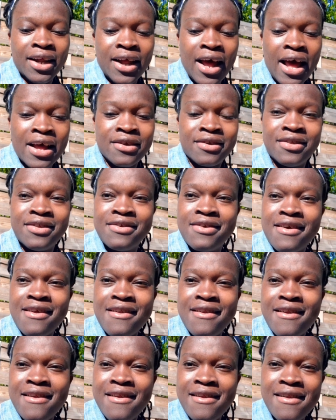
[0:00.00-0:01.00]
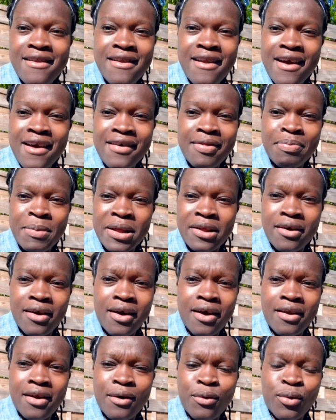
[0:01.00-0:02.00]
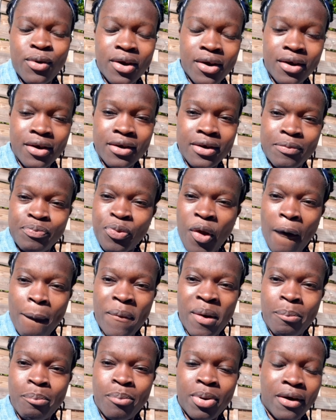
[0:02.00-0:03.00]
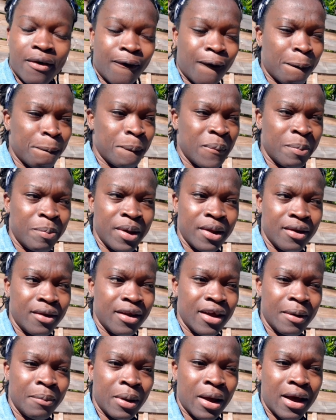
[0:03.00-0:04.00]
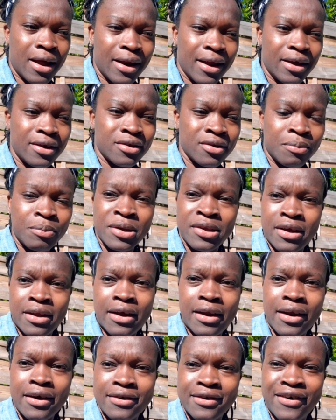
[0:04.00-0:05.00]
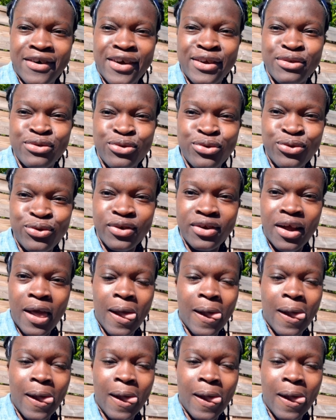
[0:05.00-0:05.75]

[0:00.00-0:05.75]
as the light might gonna work, me pack up, me pick them. Me send Alex go to school.